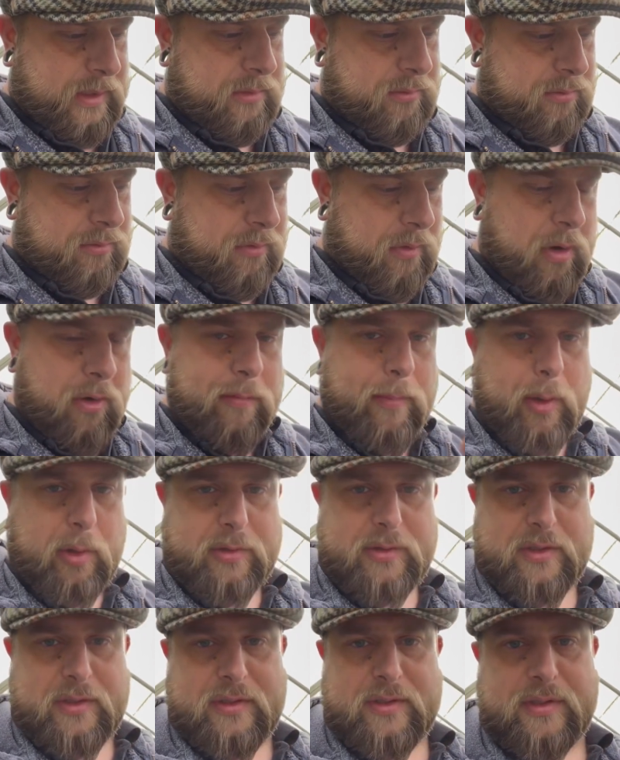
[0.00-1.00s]
grow
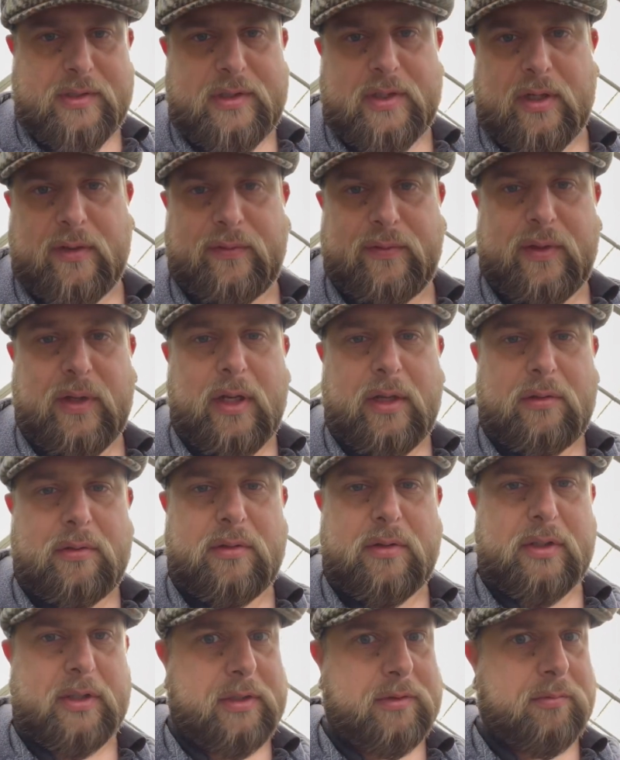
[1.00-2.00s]
boxes and stuff, you know,
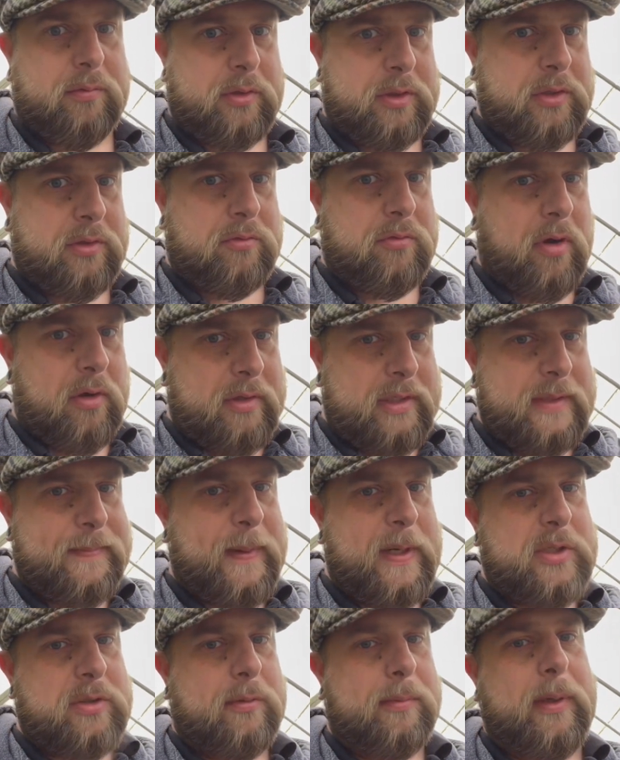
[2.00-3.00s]
like what you grow the
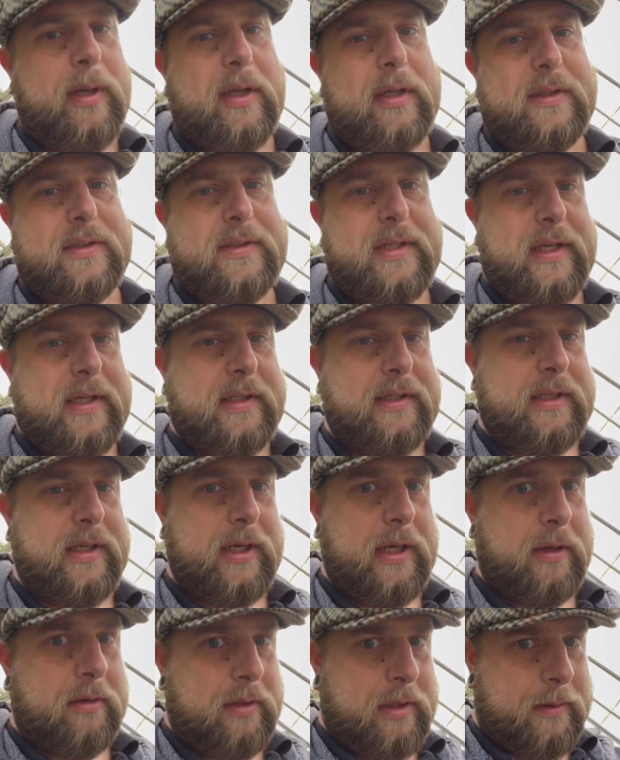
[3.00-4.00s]
special plants in, you
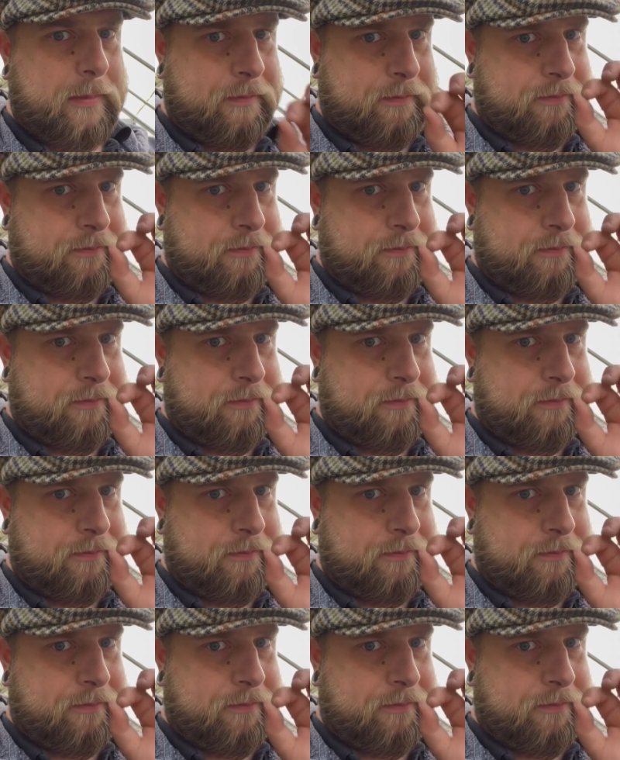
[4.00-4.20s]
know,